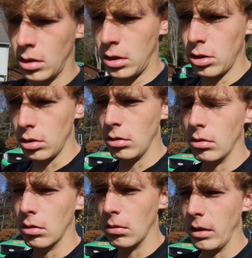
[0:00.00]

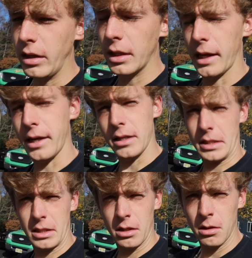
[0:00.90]
to
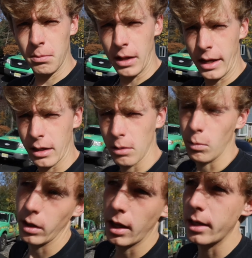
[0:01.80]
legalize black and
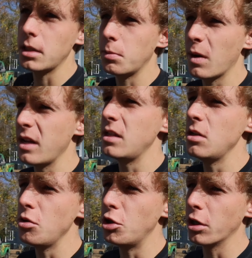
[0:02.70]
white license plates
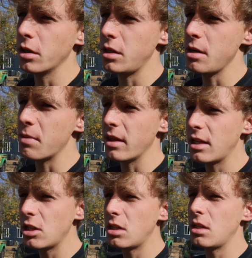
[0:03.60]
in New Jersey. But
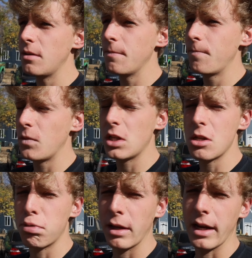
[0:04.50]
this is
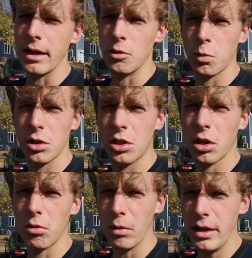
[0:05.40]
the plan, is we're just
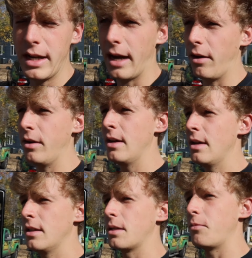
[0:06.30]
gonna run down
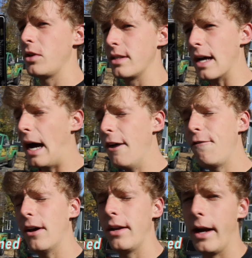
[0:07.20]
some things that I
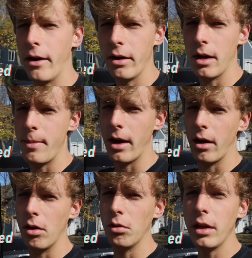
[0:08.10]
found out
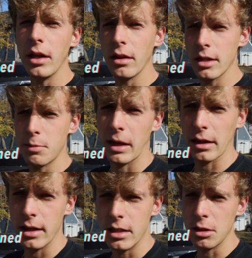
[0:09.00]
about owning this
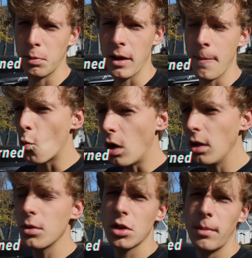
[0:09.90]
black license plate
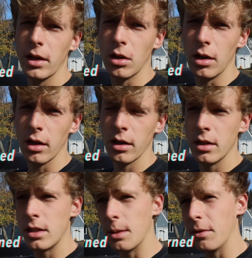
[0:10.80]
while it was on my car,
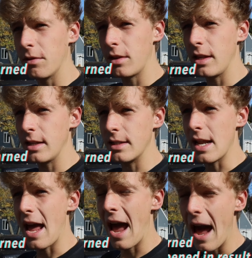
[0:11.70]
some of the things
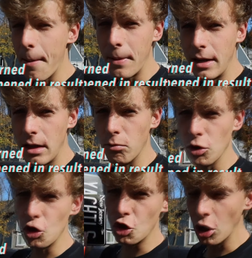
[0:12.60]
that happened in
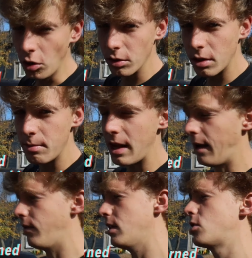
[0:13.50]
result to me
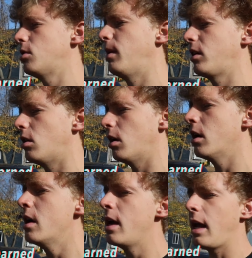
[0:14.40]
having this on my
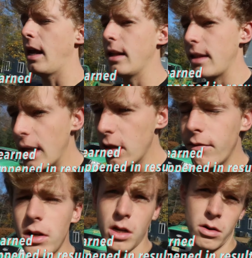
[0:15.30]
car, and at the end of the
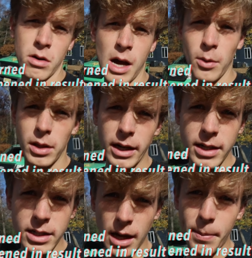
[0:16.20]
video, I would like
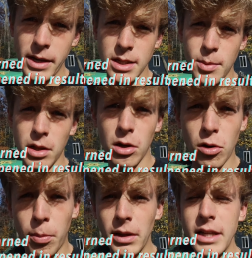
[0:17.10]
to stop by some of the
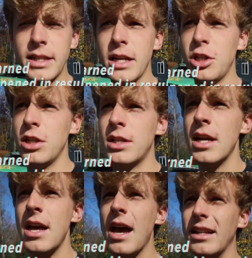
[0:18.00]
local police stations
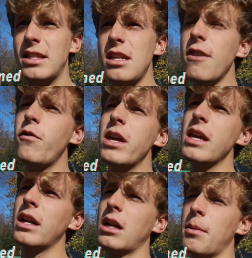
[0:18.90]
and see if we can
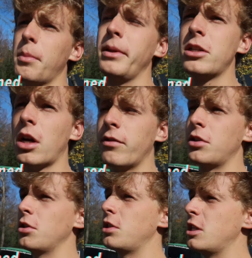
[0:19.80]
get a couple police
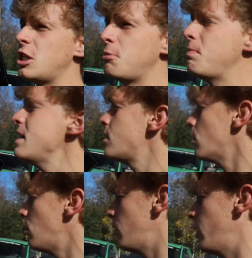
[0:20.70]
officers to speak
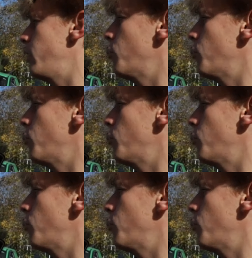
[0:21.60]
on